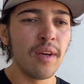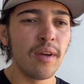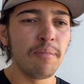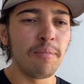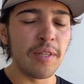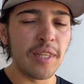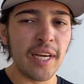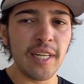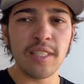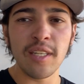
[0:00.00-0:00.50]

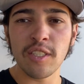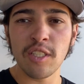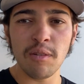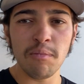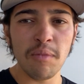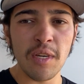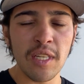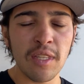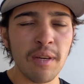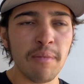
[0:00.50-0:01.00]
But that doesn't
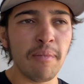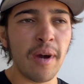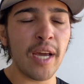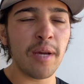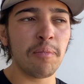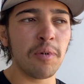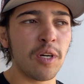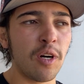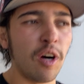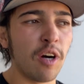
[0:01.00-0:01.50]
mean that Mike
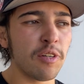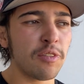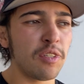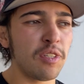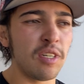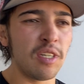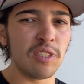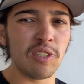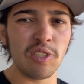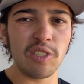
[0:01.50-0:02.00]
McCarthy
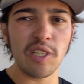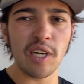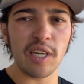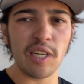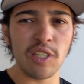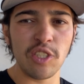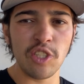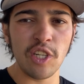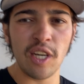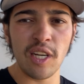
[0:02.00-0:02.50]
needs a
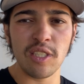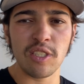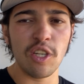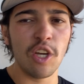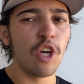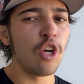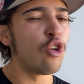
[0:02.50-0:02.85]
second chance.